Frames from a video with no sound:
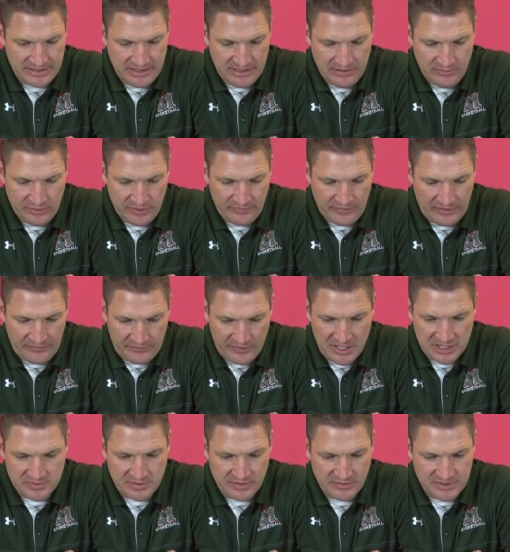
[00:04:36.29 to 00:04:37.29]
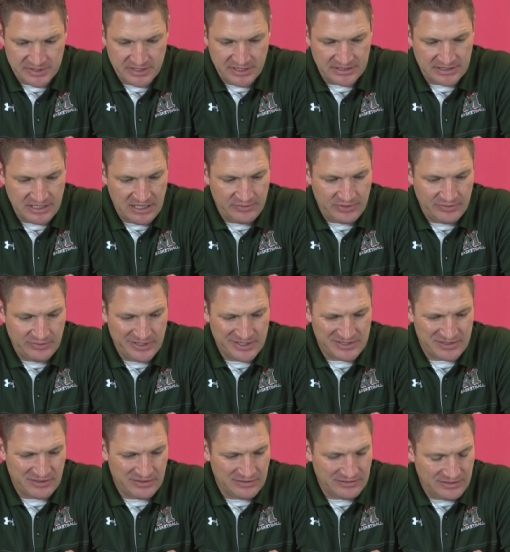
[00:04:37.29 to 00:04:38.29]
Um, one of our freshmen was nicked up and
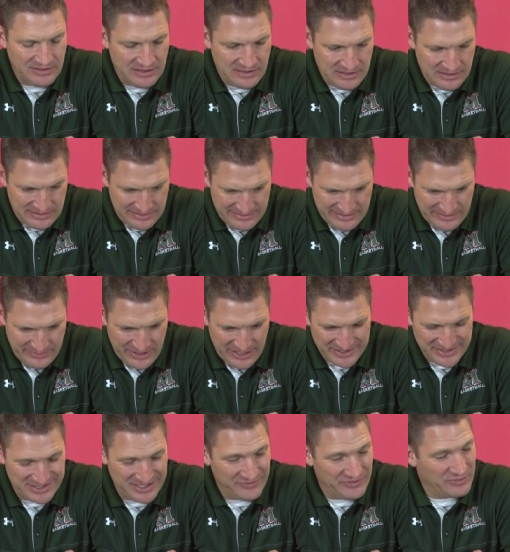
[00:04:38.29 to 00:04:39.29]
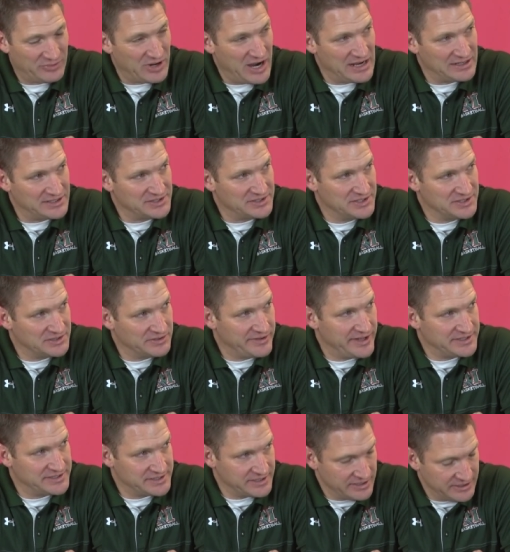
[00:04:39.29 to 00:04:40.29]
missed a, about seven practices, so
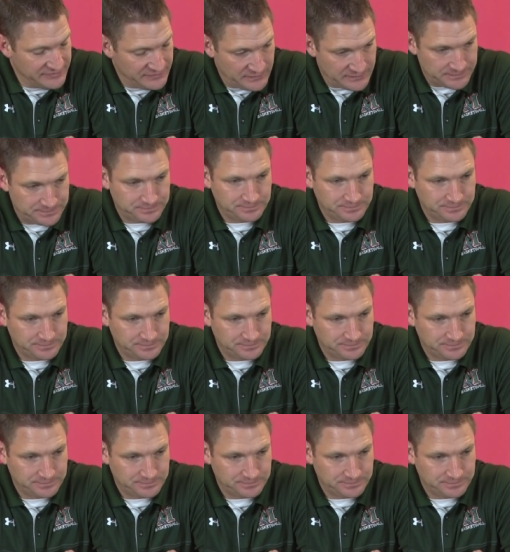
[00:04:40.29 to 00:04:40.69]
that's tough,